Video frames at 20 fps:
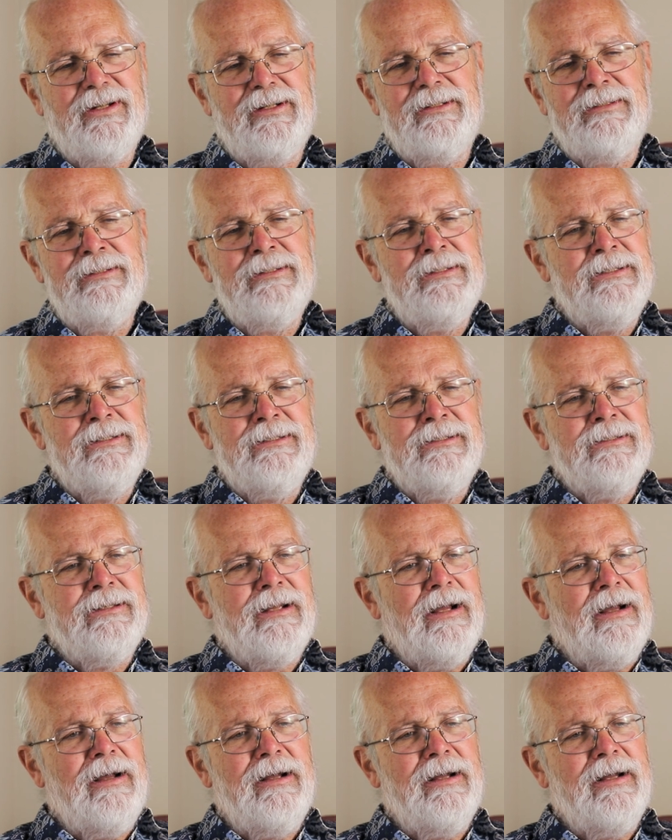an
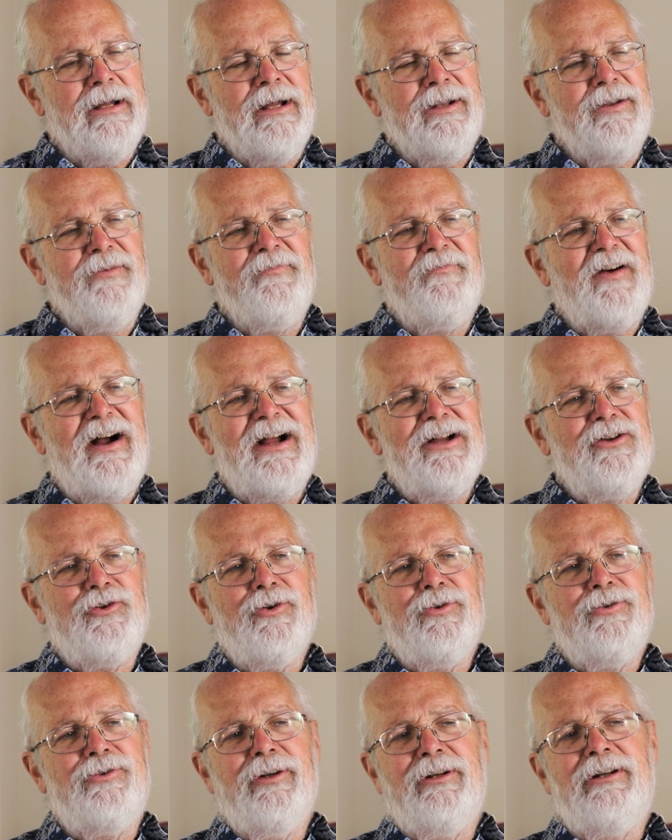
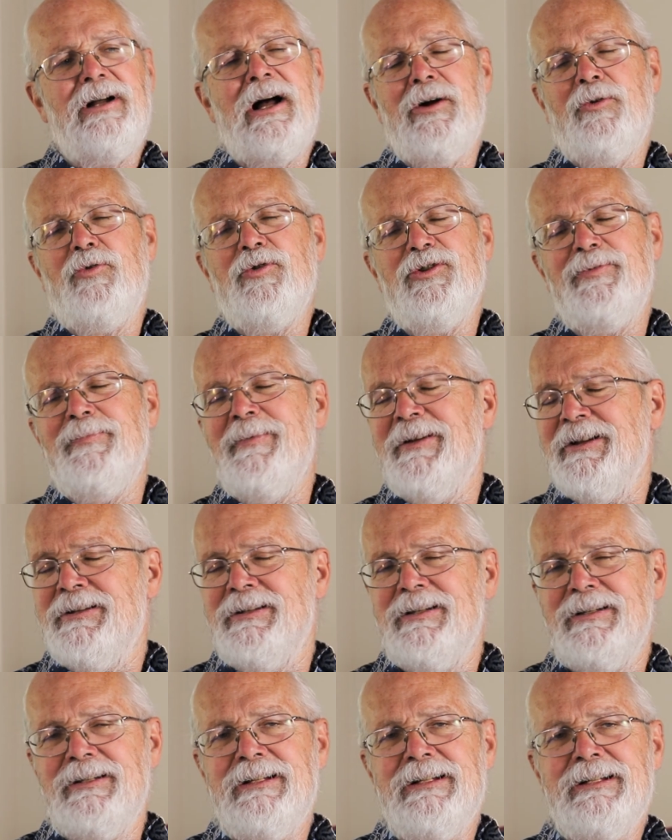advisor to
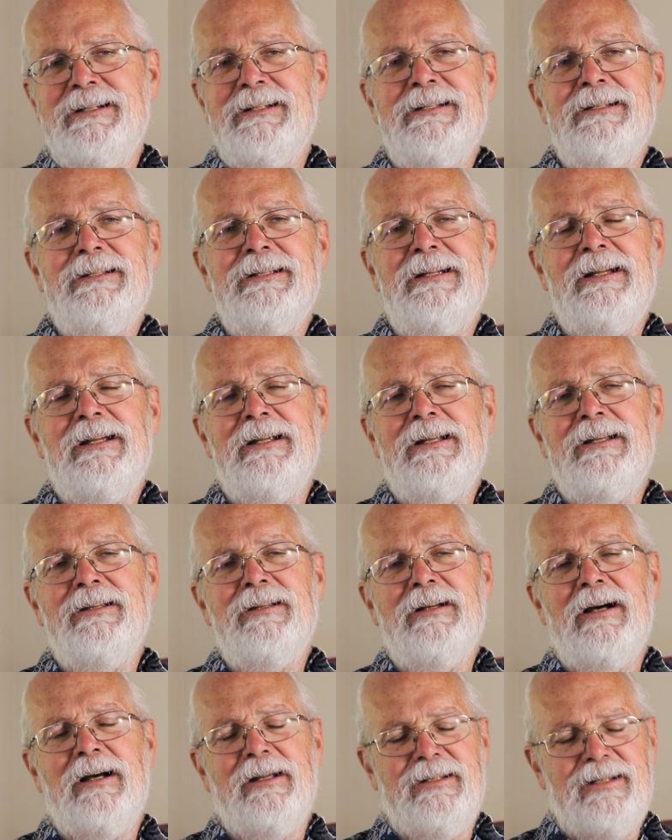congressmen
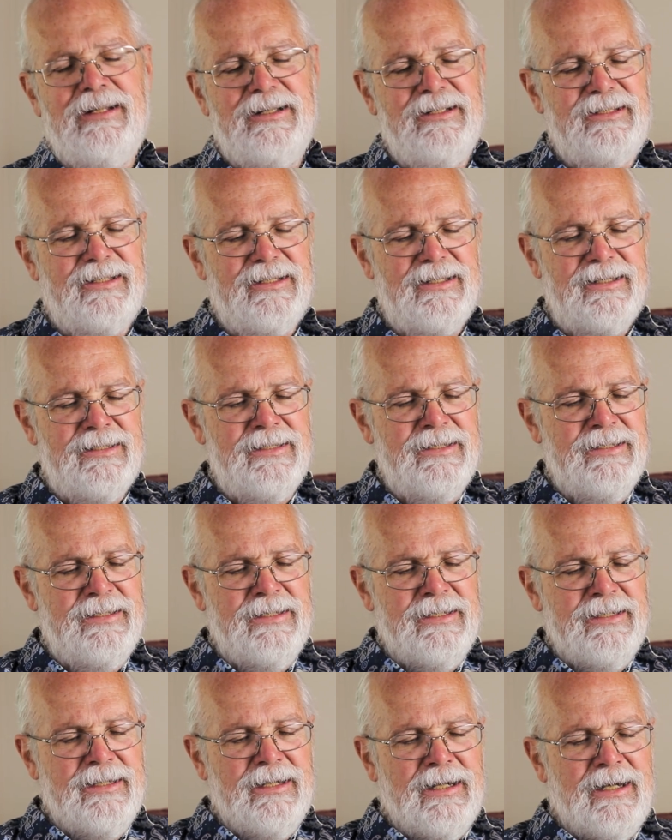in D.C.
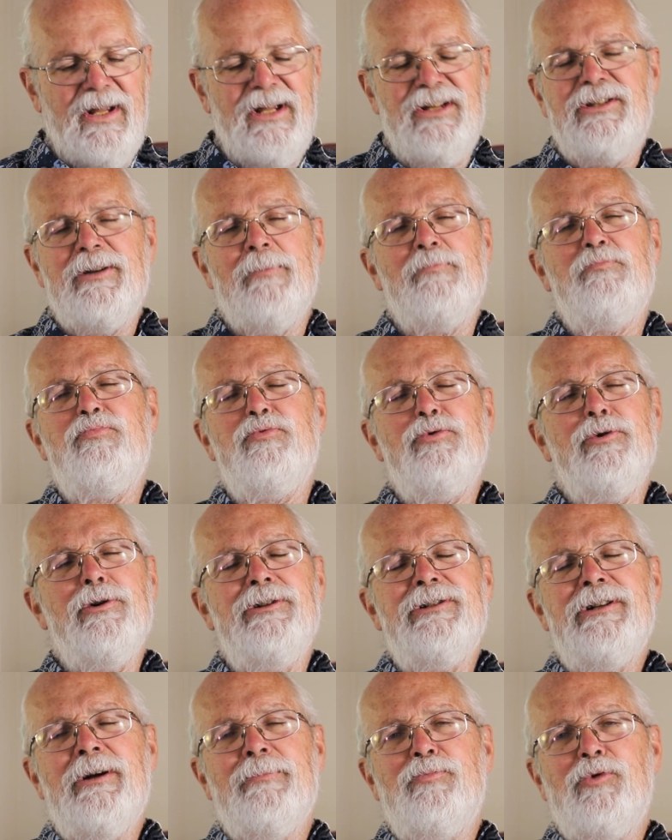He's a
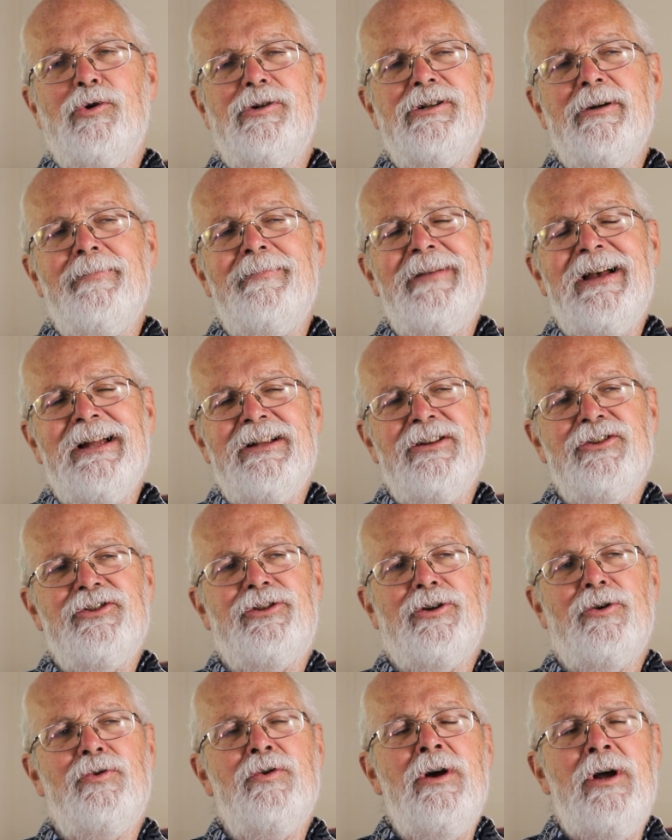brilliant, brilliant man.
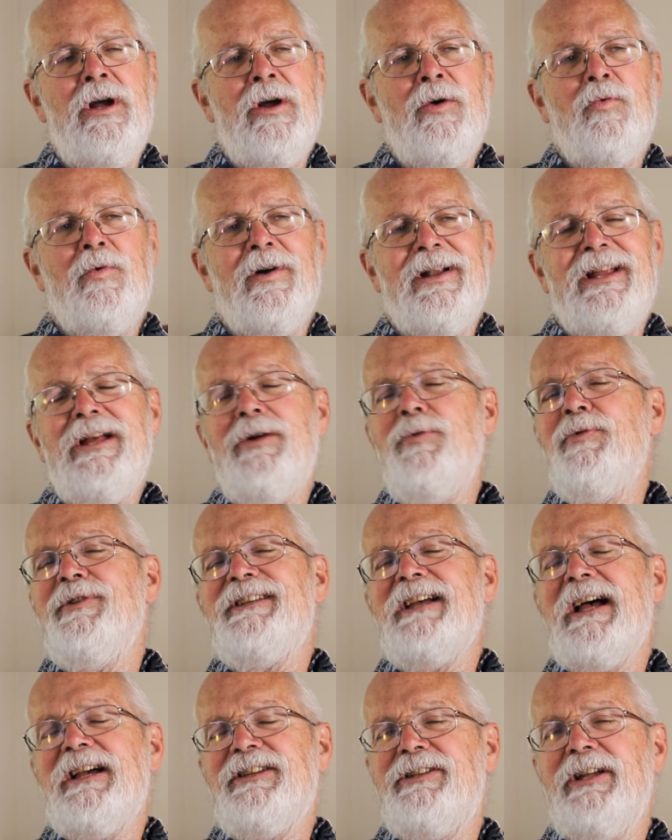So when he
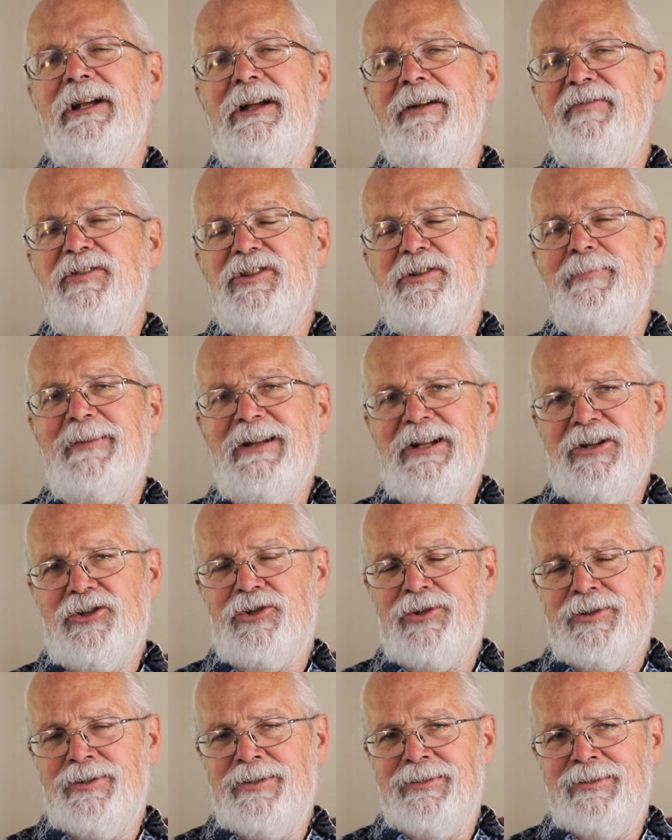was asked to give a
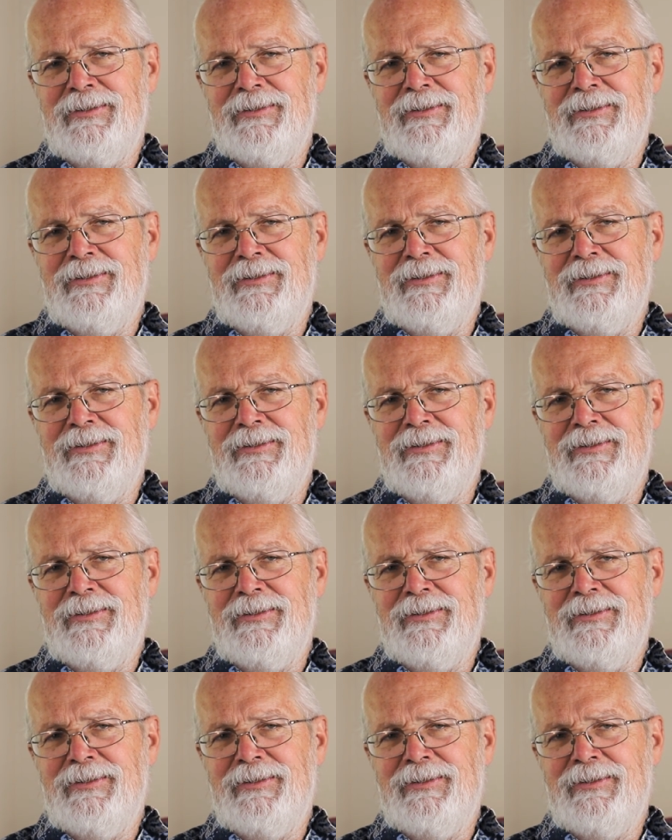speech,